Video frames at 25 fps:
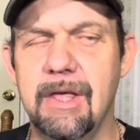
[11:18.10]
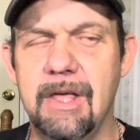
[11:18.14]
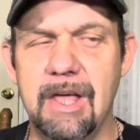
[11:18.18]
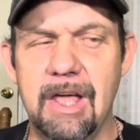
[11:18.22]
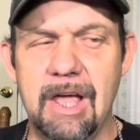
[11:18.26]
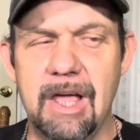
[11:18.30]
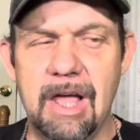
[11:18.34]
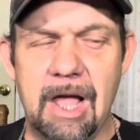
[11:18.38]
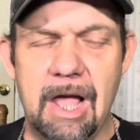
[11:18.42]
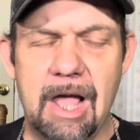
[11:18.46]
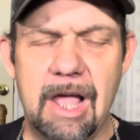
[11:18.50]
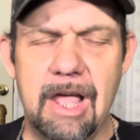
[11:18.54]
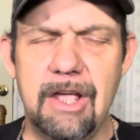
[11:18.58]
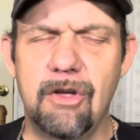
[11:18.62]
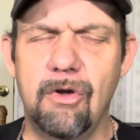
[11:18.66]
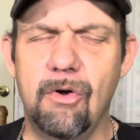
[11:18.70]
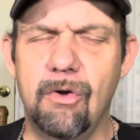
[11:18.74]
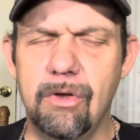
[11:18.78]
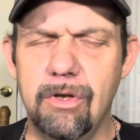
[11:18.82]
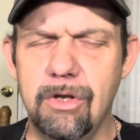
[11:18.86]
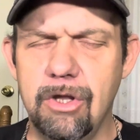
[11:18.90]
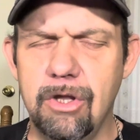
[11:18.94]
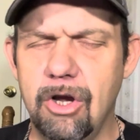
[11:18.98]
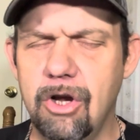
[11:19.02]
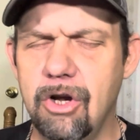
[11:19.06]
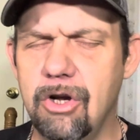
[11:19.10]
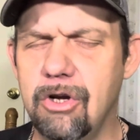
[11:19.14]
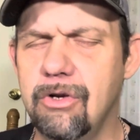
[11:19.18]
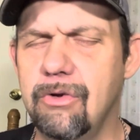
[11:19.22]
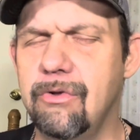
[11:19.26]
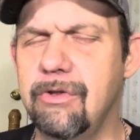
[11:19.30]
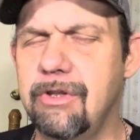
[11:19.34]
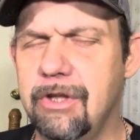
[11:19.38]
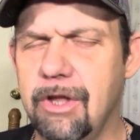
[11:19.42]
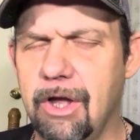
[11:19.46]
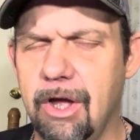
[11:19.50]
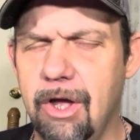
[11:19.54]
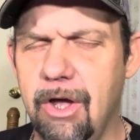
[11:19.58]
how you going to learn
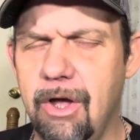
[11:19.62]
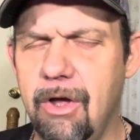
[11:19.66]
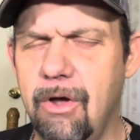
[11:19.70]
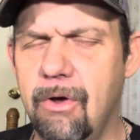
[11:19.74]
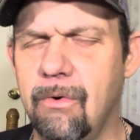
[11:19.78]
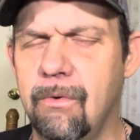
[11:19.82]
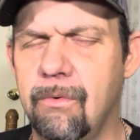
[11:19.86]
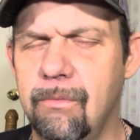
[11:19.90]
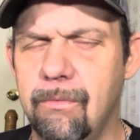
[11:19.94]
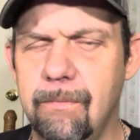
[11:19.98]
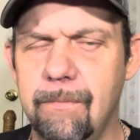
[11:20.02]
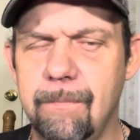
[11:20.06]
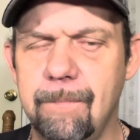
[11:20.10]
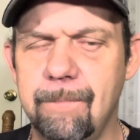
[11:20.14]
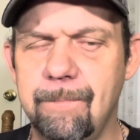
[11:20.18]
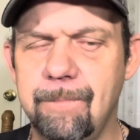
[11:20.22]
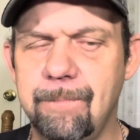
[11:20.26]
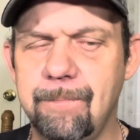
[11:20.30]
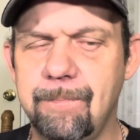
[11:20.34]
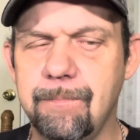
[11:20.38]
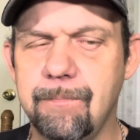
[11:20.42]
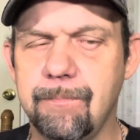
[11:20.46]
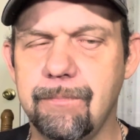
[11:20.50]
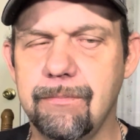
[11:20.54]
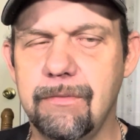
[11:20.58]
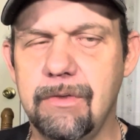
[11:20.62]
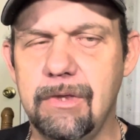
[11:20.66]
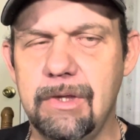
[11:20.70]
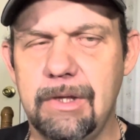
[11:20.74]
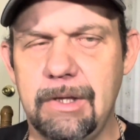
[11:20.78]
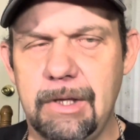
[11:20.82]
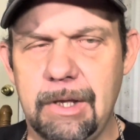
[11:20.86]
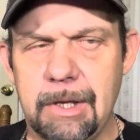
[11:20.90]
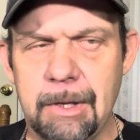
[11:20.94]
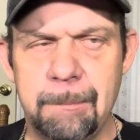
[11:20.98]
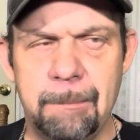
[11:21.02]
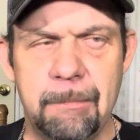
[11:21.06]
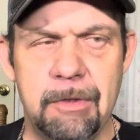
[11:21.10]
on your own
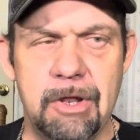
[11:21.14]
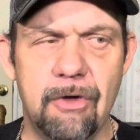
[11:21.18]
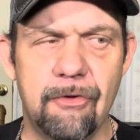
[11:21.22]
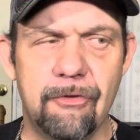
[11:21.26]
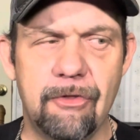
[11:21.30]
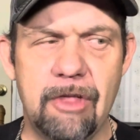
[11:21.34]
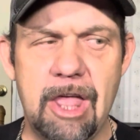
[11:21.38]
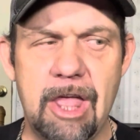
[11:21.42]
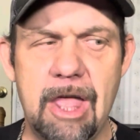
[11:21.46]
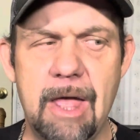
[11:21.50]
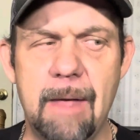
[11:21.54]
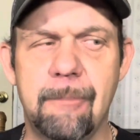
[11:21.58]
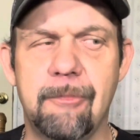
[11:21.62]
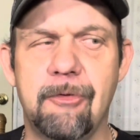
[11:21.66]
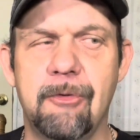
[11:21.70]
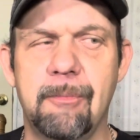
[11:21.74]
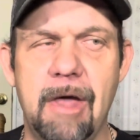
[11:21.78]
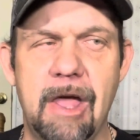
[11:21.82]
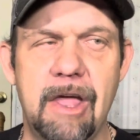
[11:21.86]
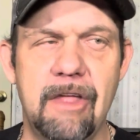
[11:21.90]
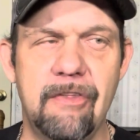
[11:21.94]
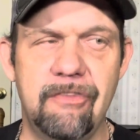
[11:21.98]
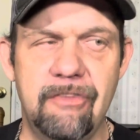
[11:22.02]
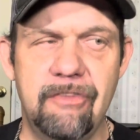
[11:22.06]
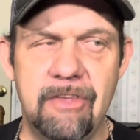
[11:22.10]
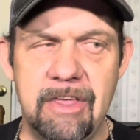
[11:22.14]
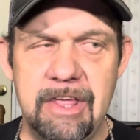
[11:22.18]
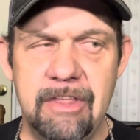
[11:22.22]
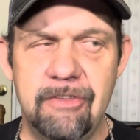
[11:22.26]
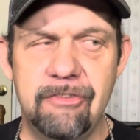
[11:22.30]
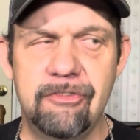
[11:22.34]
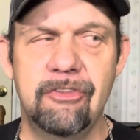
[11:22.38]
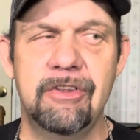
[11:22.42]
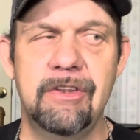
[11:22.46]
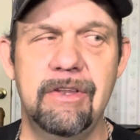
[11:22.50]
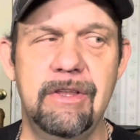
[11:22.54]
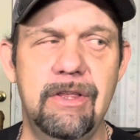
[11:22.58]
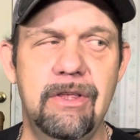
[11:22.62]
if you don't have somebody
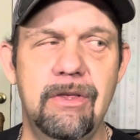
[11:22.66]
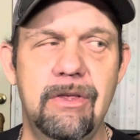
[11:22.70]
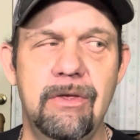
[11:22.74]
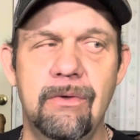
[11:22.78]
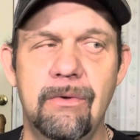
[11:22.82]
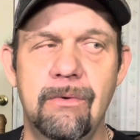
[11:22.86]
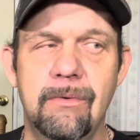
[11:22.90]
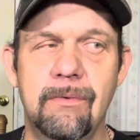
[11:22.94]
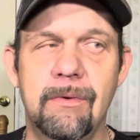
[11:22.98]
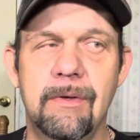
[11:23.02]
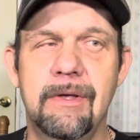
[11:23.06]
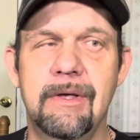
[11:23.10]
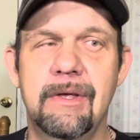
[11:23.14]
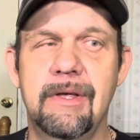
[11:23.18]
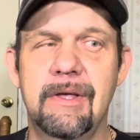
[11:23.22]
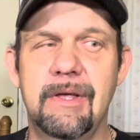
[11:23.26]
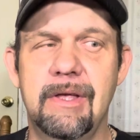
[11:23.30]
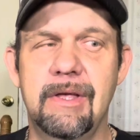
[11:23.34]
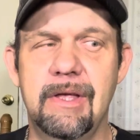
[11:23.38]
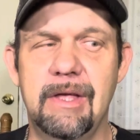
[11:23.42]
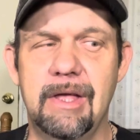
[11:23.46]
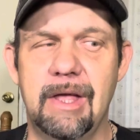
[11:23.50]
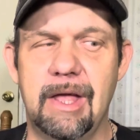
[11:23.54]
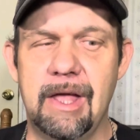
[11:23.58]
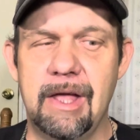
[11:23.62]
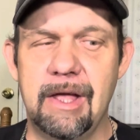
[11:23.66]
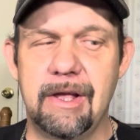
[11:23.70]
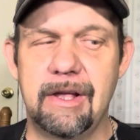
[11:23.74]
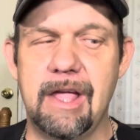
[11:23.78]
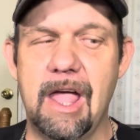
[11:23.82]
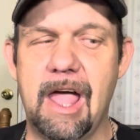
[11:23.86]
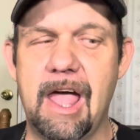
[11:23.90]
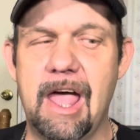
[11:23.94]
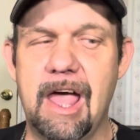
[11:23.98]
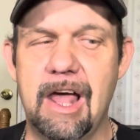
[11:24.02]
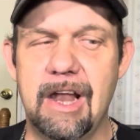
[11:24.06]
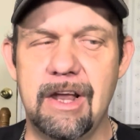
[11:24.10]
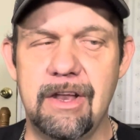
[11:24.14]
teaching you and
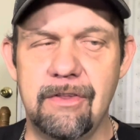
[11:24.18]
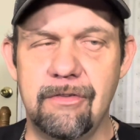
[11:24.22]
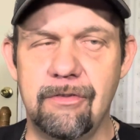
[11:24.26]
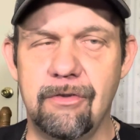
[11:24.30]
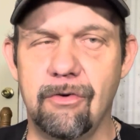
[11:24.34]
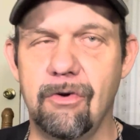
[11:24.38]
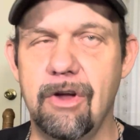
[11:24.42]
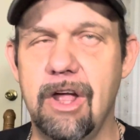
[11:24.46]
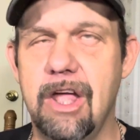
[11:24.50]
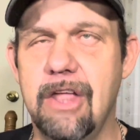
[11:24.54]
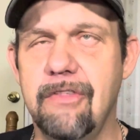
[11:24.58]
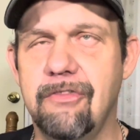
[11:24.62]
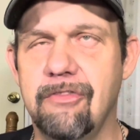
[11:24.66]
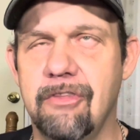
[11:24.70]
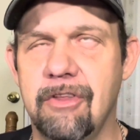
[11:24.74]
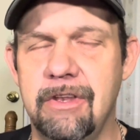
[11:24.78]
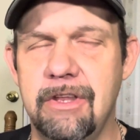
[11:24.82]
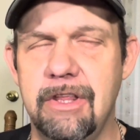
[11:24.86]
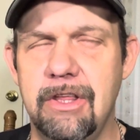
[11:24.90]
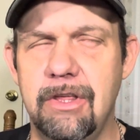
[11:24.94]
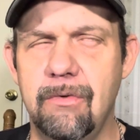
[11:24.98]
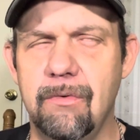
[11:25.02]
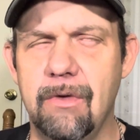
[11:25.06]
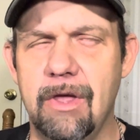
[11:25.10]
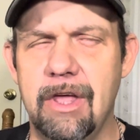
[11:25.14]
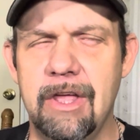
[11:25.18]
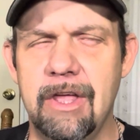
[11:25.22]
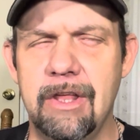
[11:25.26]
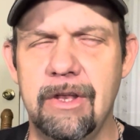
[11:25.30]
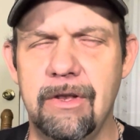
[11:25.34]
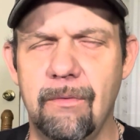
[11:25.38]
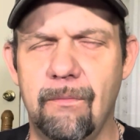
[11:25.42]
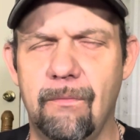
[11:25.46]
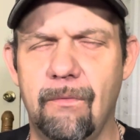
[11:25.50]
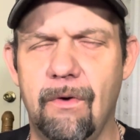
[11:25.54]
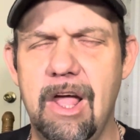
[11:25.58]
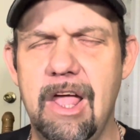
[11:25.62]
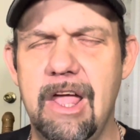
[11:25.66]
guiding and directing you in
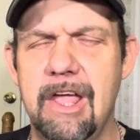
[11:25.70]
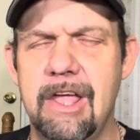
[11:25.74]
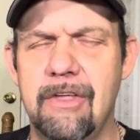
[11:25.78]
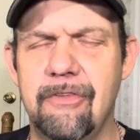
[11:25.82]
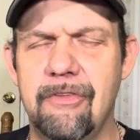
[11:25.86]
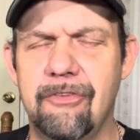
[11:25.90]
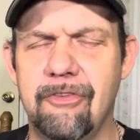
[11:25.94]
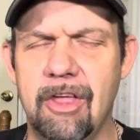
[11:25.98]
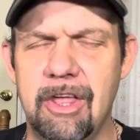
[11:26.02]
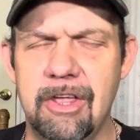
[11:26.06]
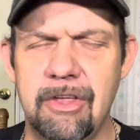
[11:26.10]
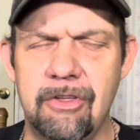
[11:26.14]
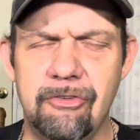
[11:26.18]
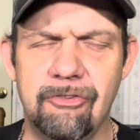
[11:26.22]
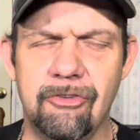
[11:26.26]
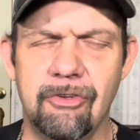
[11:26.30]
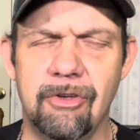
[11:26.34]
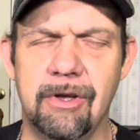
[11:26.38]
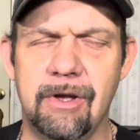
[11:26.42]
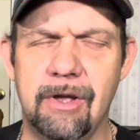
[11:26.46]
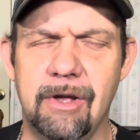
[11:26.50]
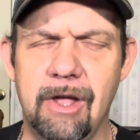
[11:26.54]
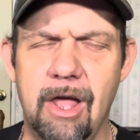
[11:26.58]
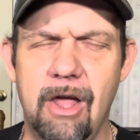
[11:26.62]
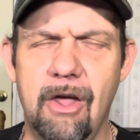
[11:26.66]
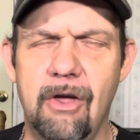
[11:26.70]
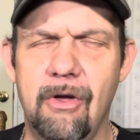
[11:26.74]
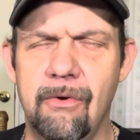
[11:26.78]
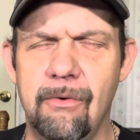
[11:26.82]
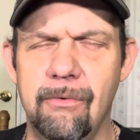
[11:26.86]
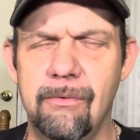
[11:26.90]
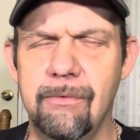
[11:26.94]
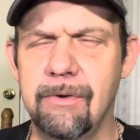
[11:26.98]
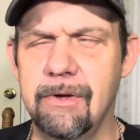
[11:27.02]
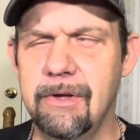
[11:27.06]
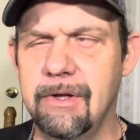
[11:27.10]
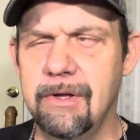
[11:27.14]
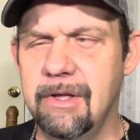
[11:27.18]
the ways that you should
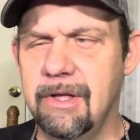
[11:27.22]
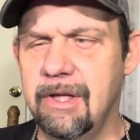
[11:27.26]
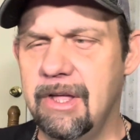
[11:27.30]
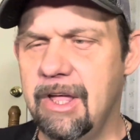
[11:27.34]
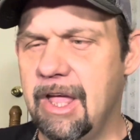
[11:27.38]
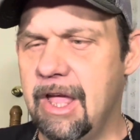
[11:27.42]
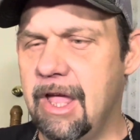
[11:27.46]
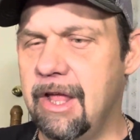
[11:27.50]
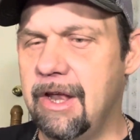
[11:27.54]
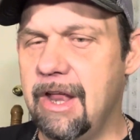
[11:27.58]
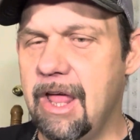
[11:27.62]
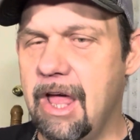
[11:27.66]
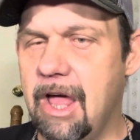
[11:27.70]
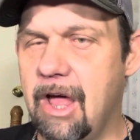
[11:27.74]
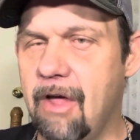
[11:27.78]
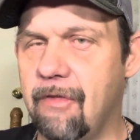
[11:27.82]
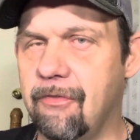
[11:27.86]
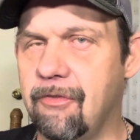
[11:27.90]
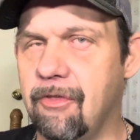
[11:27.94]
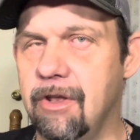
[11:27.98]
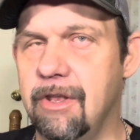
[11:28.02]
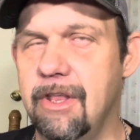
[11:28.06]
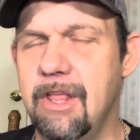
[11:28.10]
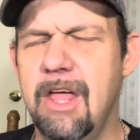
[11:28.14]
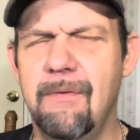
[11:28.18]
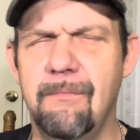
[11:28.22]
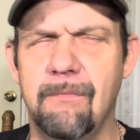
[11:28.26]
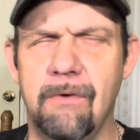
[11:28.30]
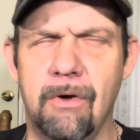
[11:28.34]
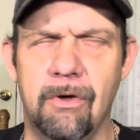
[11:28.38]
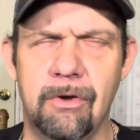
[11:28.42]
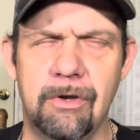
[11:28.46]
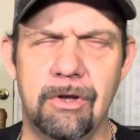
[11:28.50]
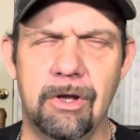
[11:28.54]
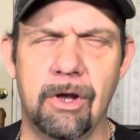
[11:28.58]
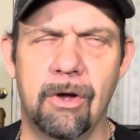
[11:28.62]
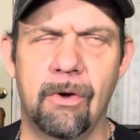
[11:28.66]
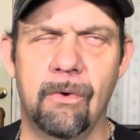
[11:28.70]
go and how to live
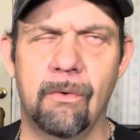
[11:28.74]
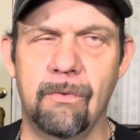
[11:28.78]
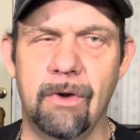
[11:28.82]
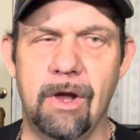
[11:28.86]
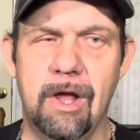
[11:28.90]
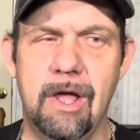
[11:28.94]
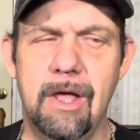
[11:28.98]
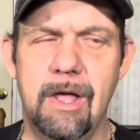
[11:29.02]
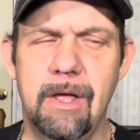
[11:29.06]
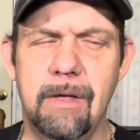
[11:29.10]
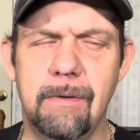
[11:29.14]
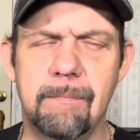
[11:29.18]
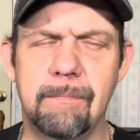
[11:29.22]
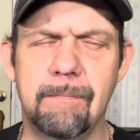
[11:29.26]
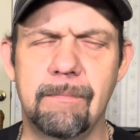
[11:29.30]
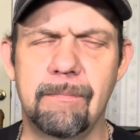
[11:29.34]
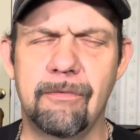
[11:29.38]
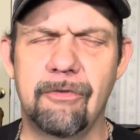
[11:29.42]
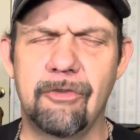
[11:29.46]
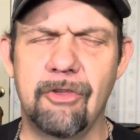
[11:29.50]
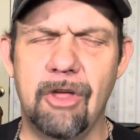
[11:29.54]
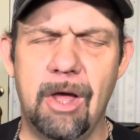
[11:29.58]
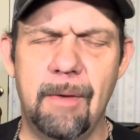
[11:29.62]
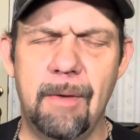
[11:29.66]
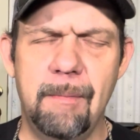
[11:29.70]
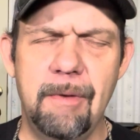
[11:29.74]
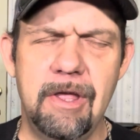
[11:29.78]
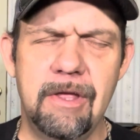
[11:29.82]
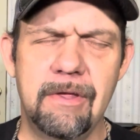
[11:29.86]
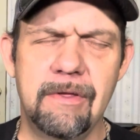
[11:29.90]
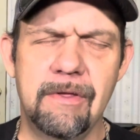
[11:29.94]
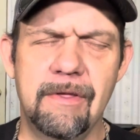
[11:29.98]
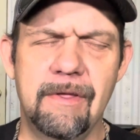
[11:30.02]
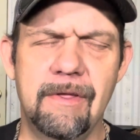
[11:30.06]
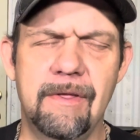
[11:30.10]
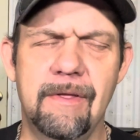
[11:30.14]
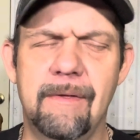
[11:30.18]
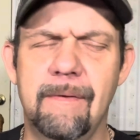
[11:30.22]
on your own, right? So I mean,
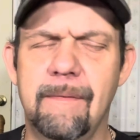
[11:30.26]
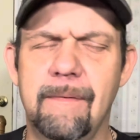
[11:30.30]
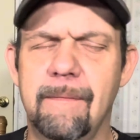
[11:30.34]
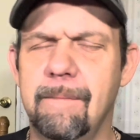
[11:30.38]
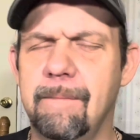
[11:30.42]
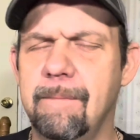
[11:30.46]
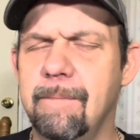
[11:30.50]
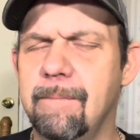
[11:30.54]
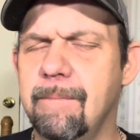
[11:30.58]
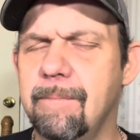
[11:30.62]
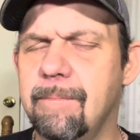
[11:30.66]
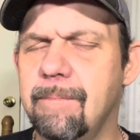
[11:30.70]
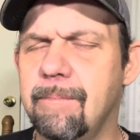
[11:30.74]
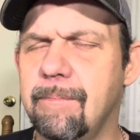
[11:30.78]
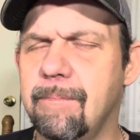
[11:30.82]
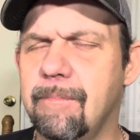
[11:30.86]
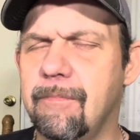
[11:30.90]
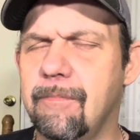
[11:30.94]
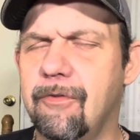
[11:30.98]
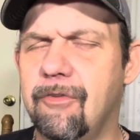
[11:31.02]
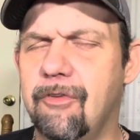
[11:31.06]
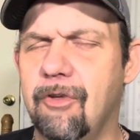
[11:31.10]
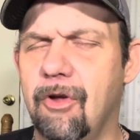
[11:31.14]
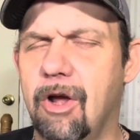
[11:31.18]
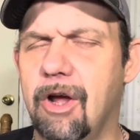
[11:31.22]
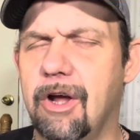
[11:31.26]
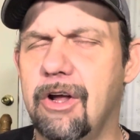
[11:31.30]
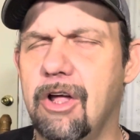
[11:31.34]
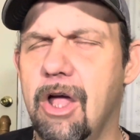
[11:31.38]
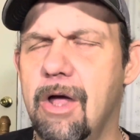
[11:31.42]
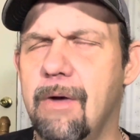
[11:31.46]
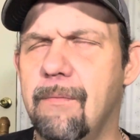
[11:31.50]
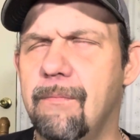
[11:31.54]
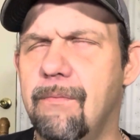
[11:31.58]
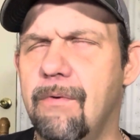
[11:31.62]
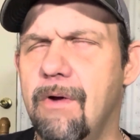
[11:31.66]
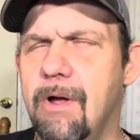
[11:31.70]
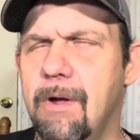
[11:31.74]
so where I
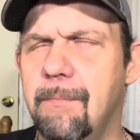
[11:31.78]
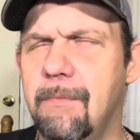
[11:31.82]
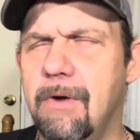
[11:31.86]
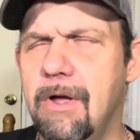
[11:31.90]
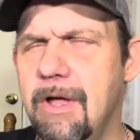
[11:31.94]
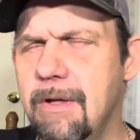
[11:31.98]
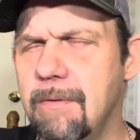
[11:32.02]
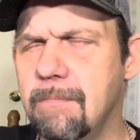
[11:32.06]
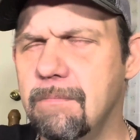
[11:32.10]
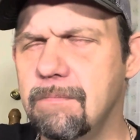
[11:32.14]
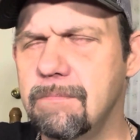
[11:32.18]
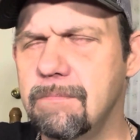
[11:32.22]
come from, right?